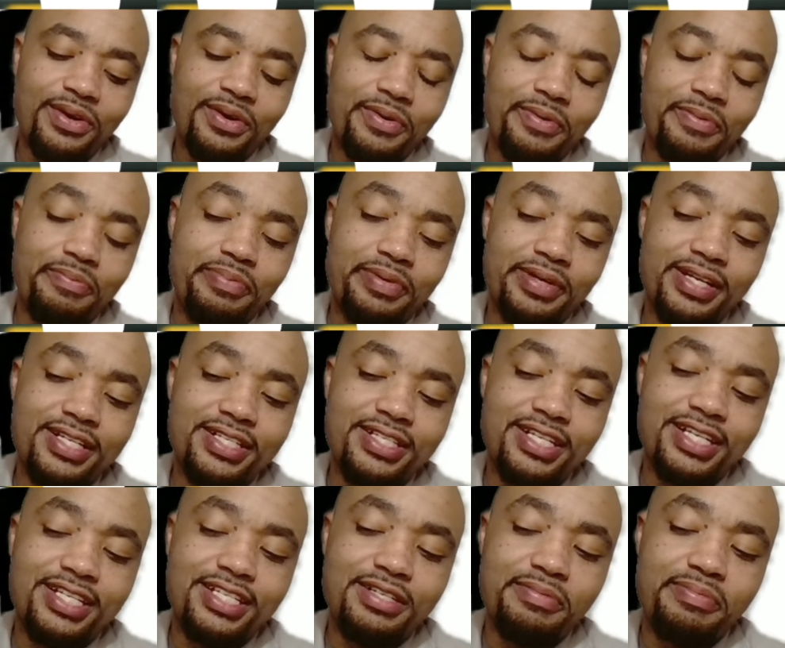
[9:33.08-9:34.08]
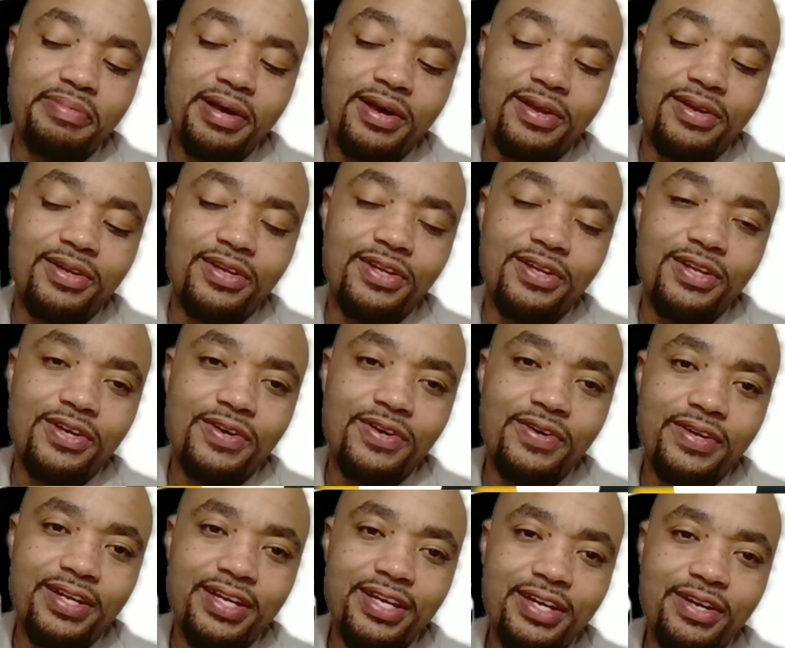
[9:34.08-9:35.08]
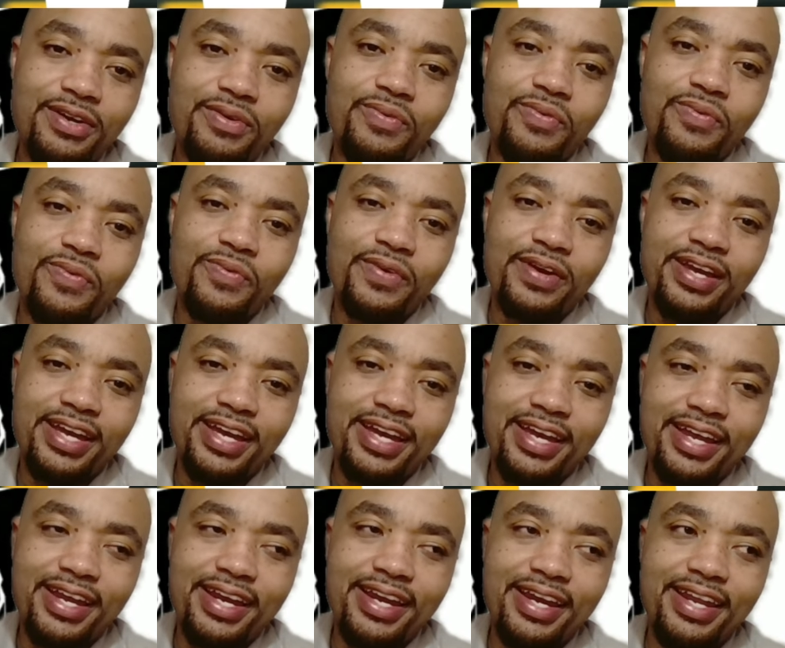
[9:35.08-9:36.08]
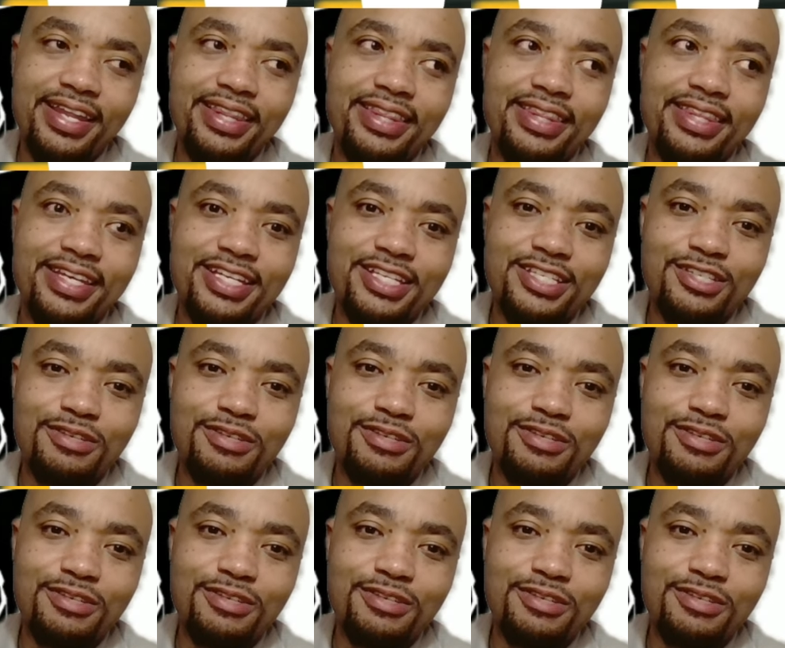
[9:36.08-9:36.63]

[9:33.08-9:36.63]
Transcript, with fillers: But it's it's about learning when this